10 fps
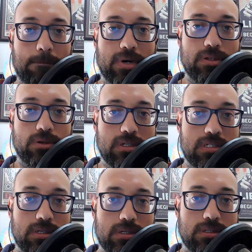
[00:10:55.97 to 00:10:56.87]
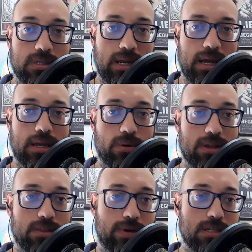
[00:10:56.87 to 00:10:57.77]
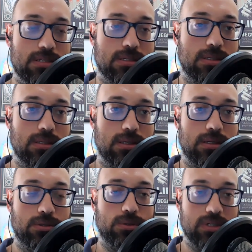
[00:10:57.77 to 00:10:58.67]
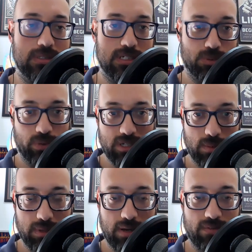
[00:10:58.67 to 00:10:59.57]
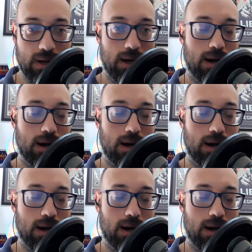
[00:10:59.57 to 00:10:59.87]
But you consider today great threats to consist principally of